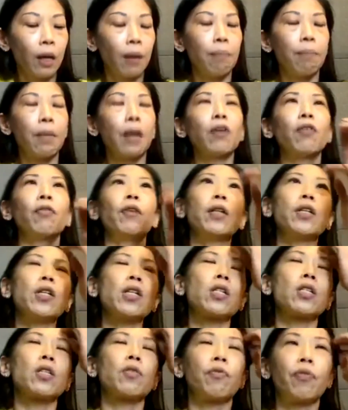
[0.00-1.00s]
macrophages
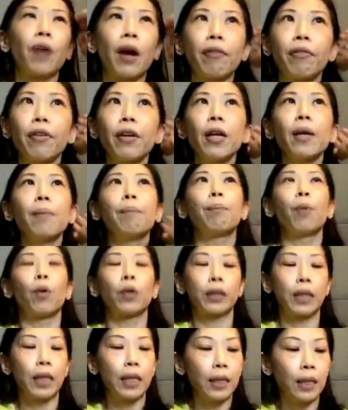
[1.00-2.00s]
is very
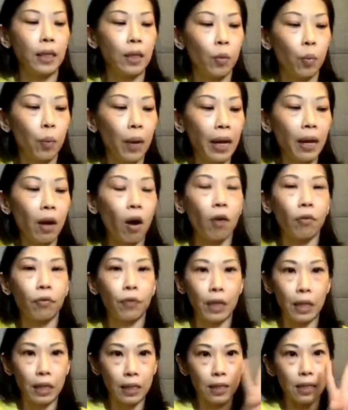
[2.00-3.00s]
important in the way of
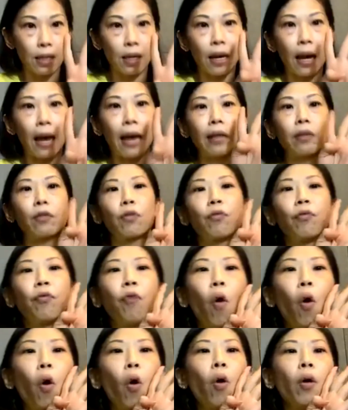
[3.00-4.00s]
it has
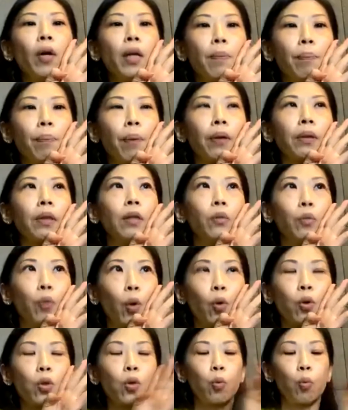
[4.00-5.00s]
4 important
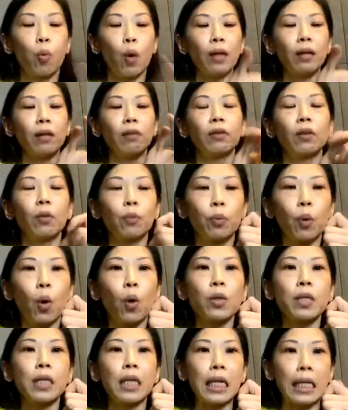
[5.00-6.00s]
roles. One of the
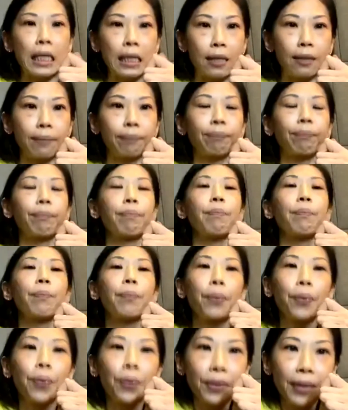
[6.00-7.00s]
roles, it
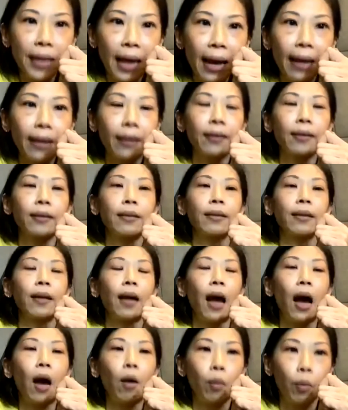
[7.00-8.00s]
protect
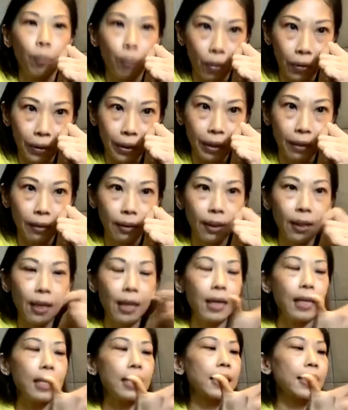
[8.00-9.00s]
our body.
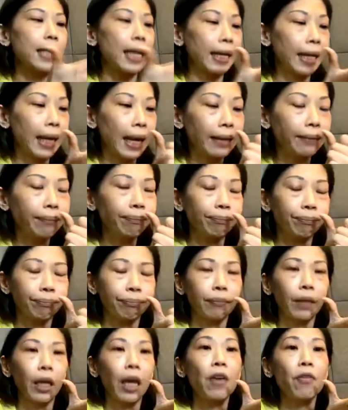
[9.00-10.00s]
Second,
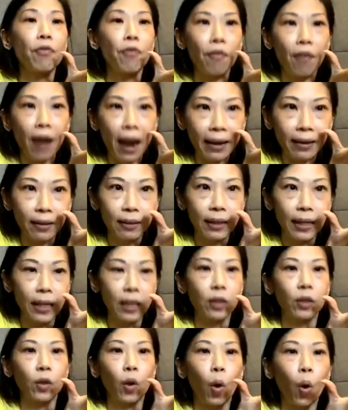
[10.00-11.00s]
it
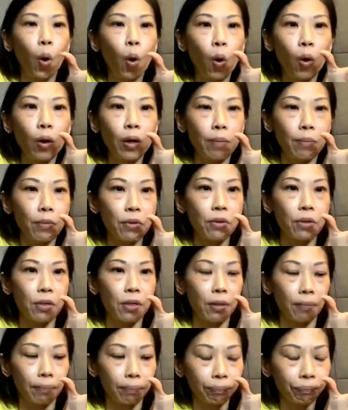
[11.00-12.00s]
regulate the whole immune
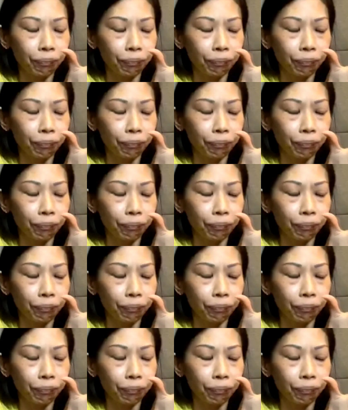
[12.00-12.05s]
system.